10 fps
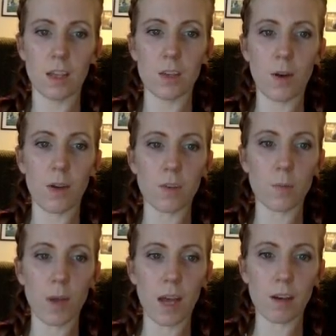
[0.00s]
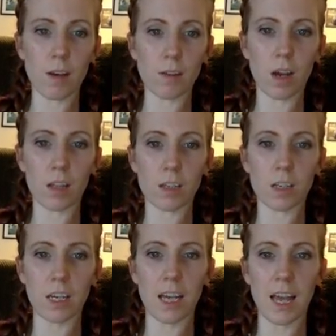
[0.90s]
you have your background
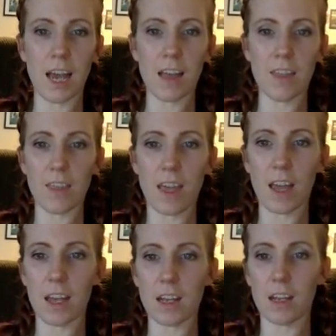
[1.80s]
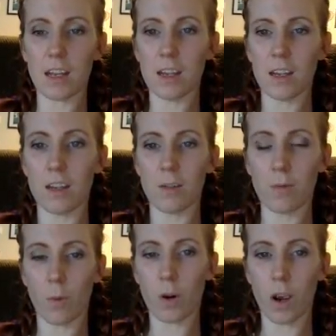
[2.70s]
color and then
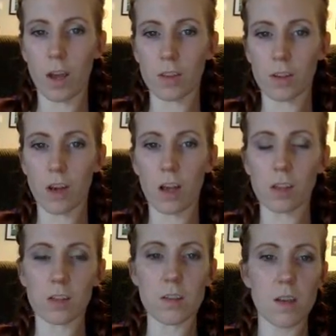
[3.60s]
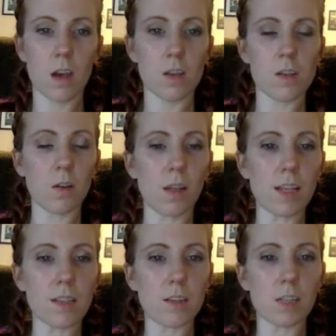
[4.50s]
4 other colors. So
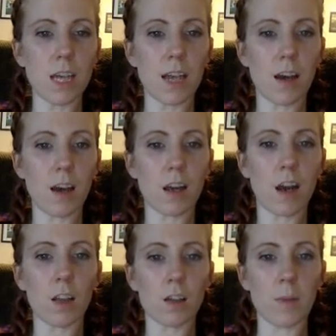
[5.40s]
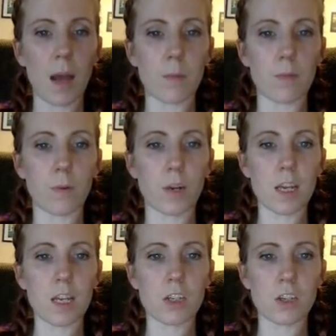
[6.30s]
let's create our color map for
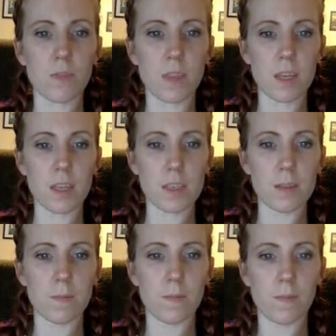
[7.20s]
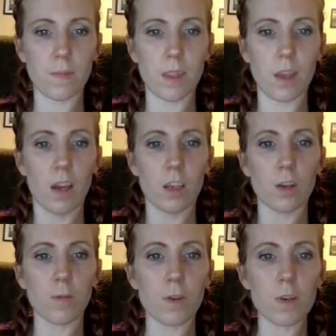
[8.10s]
each of these.
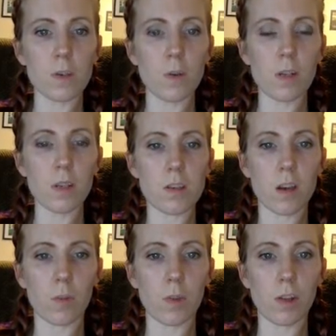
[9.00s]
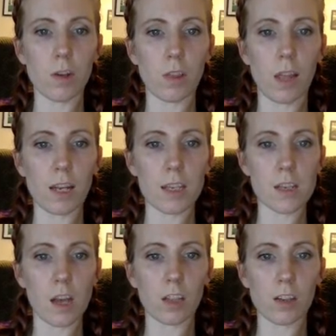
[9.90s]
You're first going to start with your
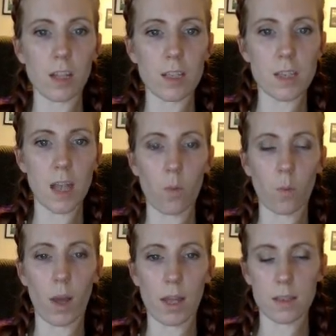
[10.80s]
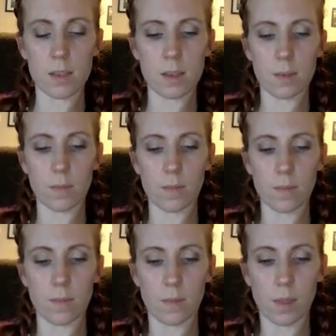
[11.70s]
lightest color that's not white.
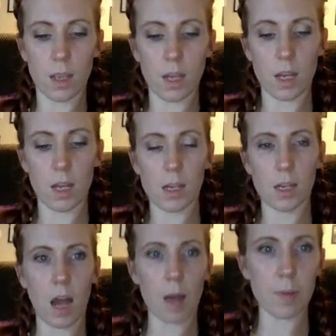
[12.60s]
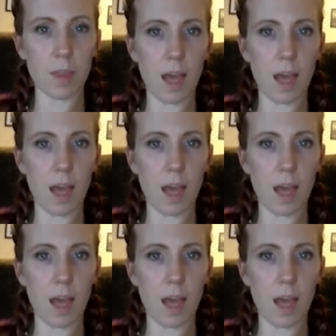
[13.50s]
Copy